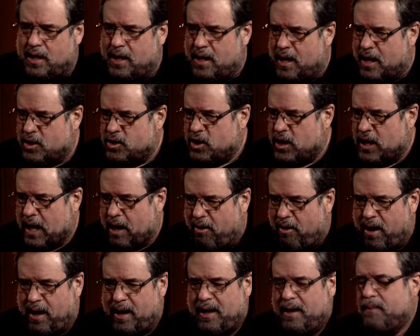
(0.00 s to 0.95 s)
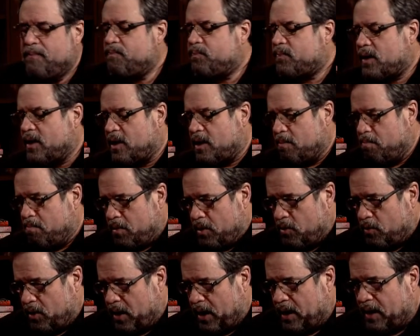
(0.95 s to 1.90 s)
in engineering, in
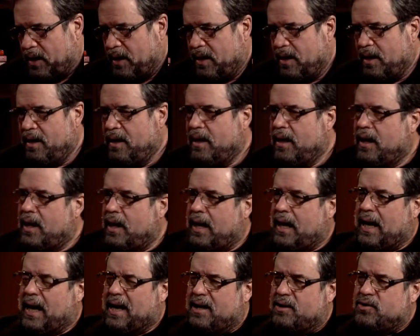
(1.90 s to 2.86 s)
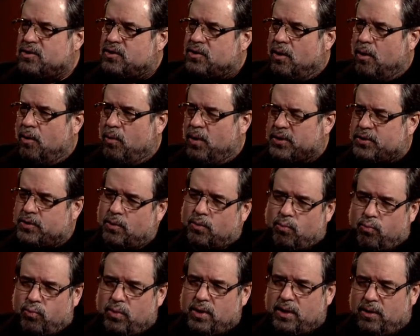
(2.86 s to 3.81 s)
computing, and so it's a
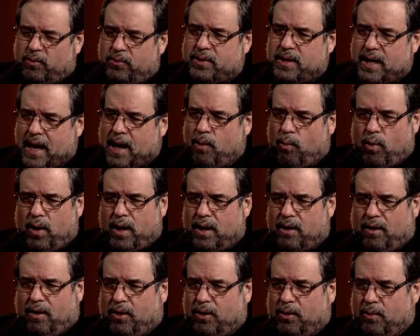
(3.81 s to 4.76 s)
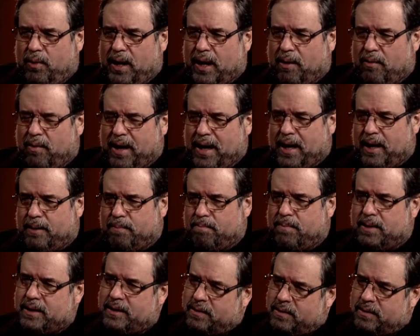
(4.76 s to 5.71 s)
real net win all the way around,
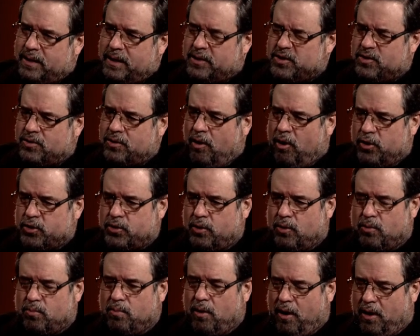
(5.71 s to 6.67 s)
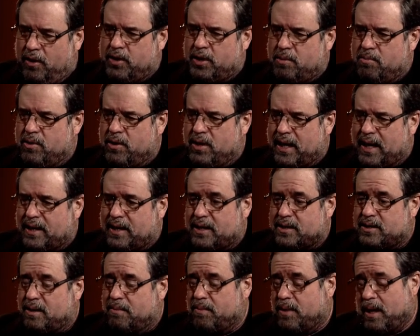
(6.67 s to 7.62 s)
but it's also hard to communicate that
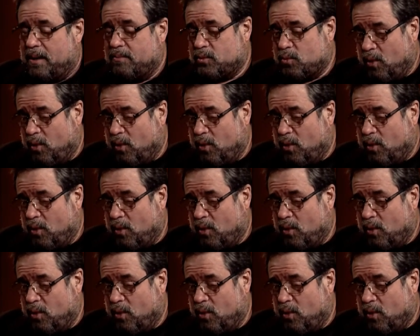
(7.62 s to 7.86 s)
sometimes.